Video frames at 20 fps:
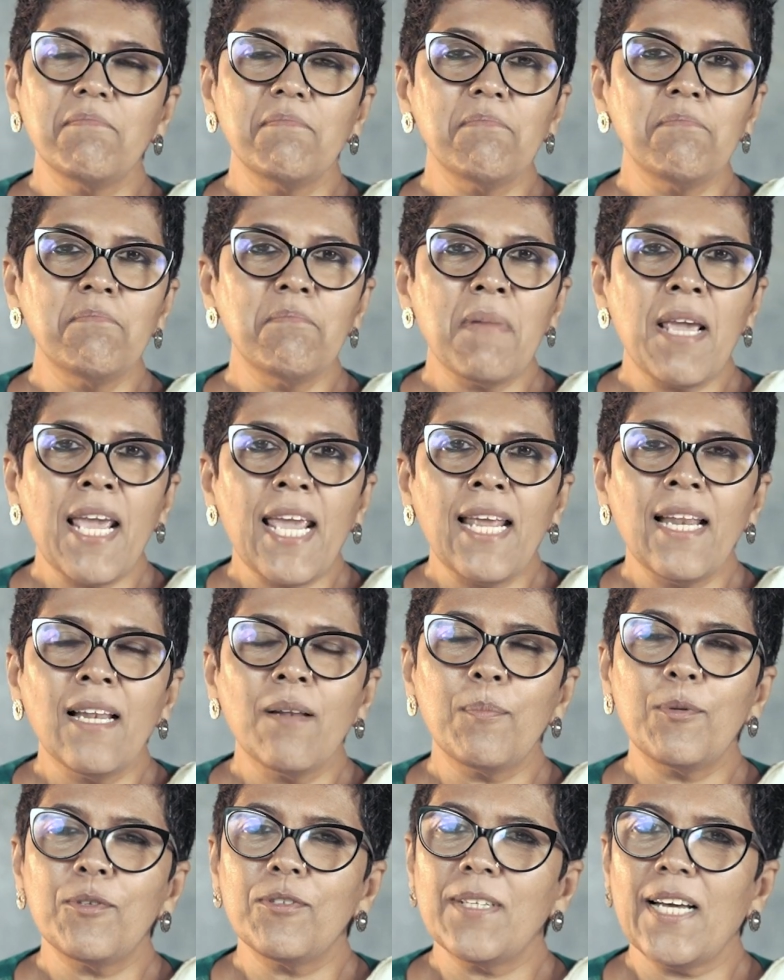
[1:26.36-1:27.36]

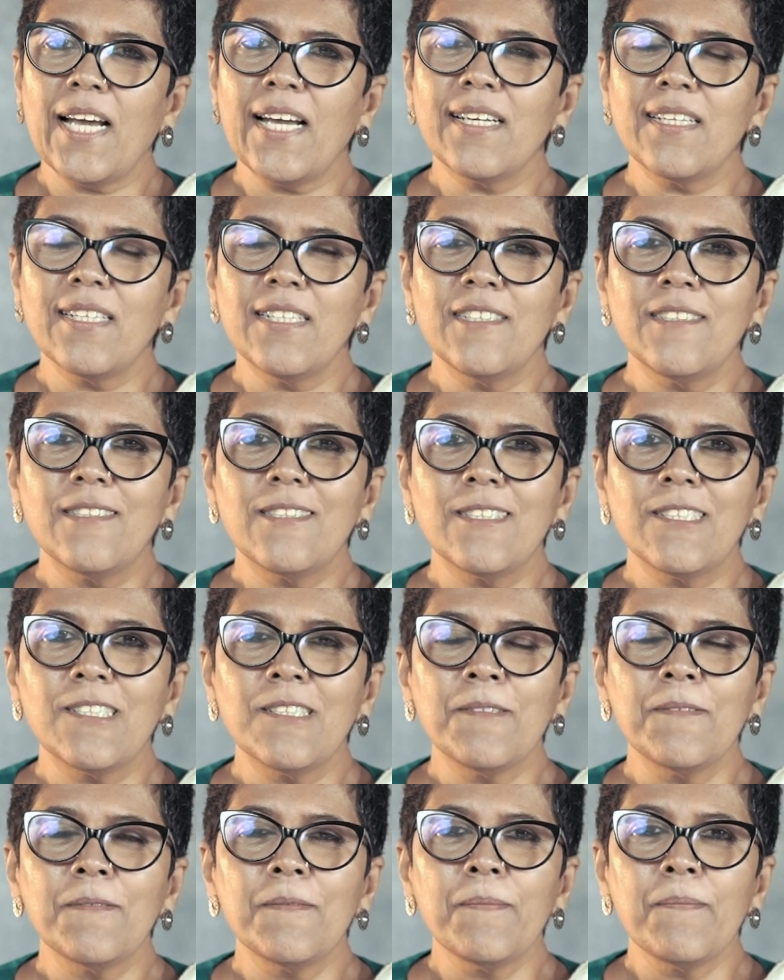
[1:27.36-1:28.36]
male protagonist
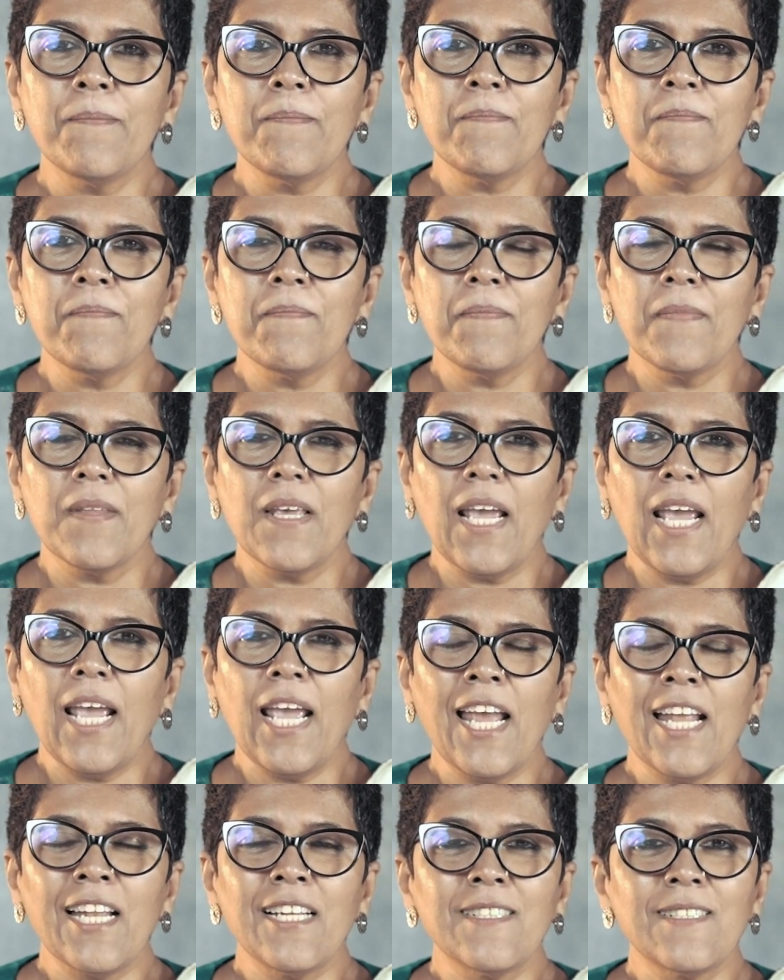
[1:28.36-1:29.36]

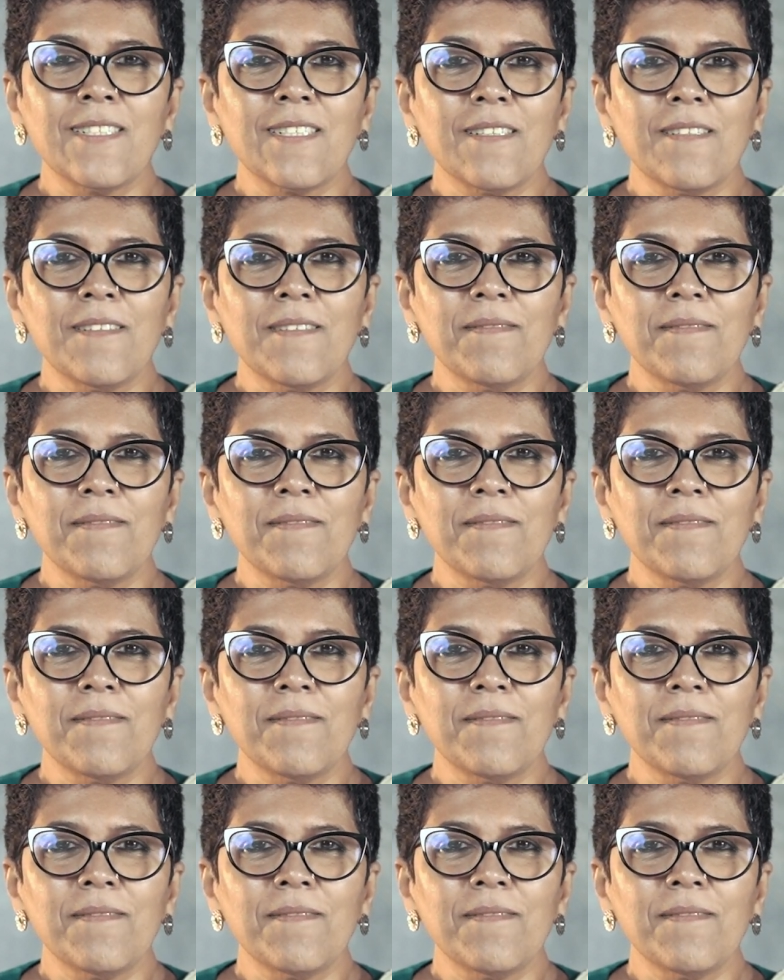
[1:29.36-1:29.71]
and